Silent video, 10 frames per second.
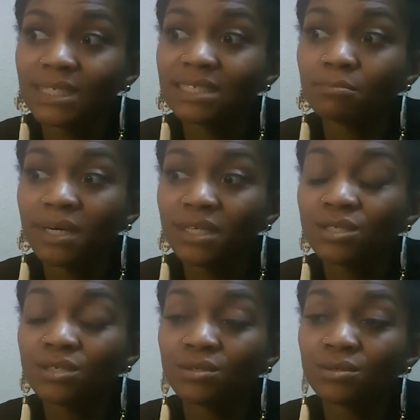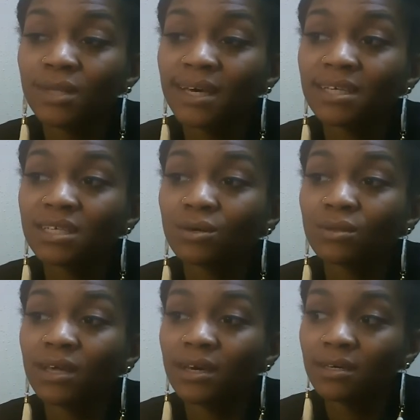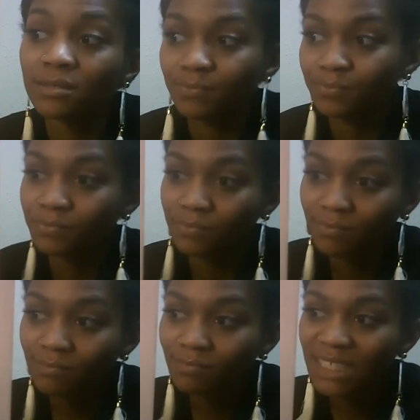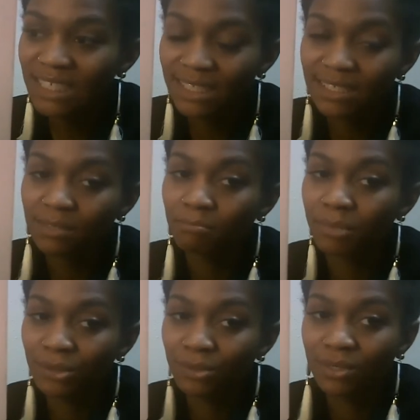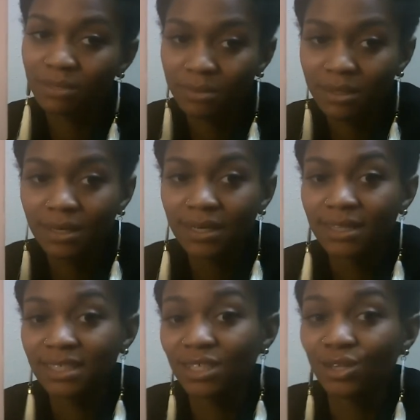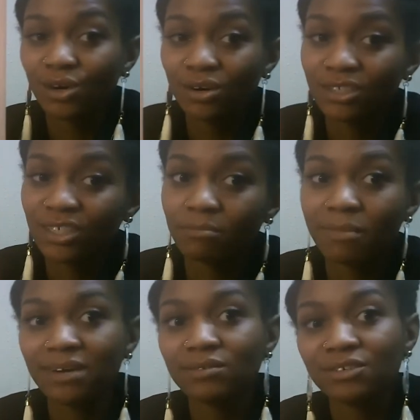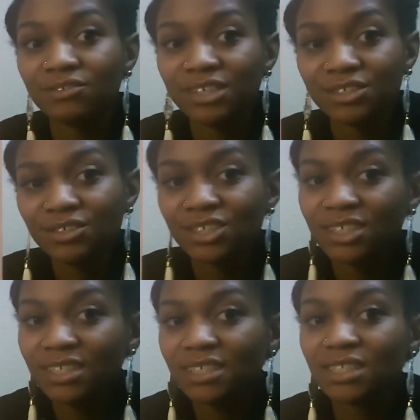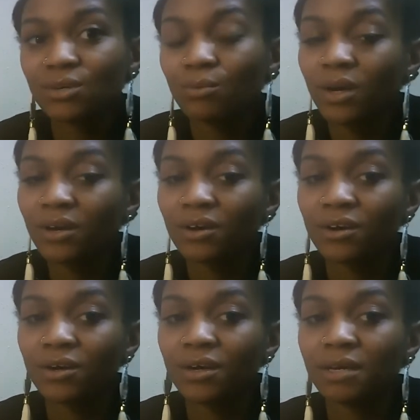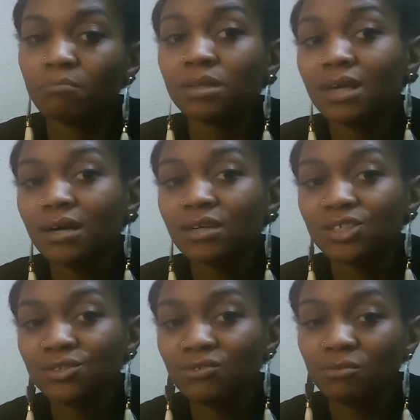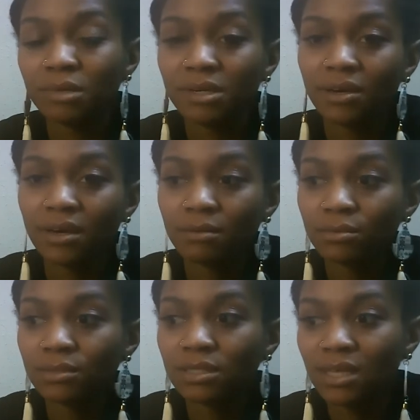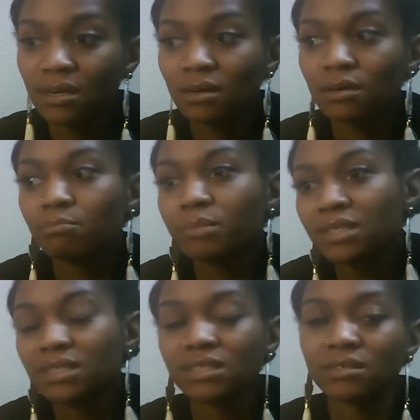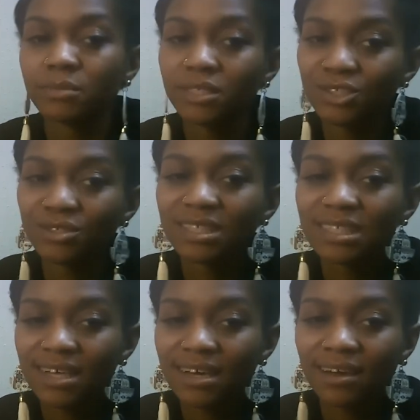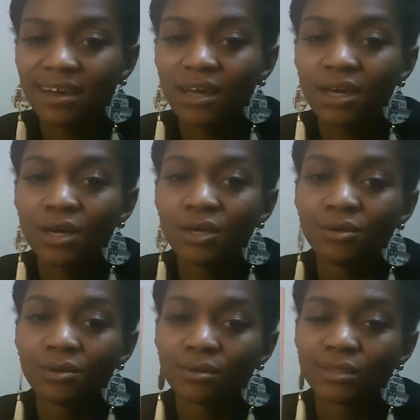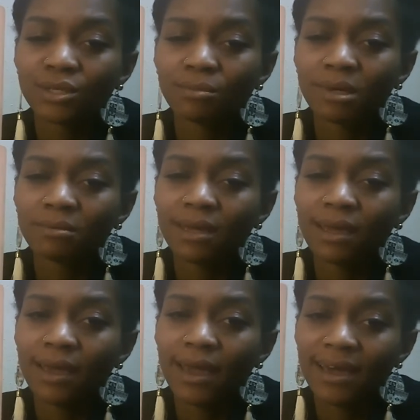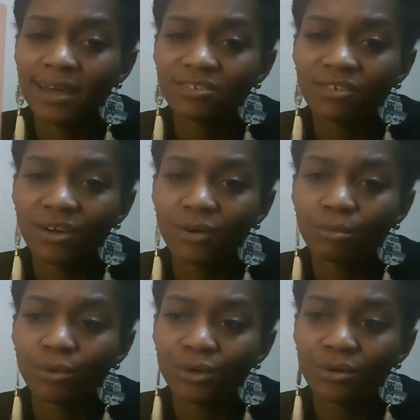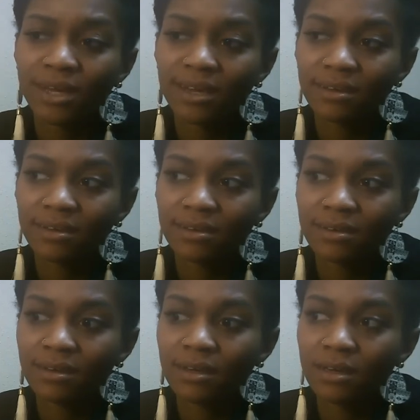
it's best to do that so that it doesn't build up this large amount of energy to where it blocks you from being able to take a big step that you need to take you know so maybe ask for help where you can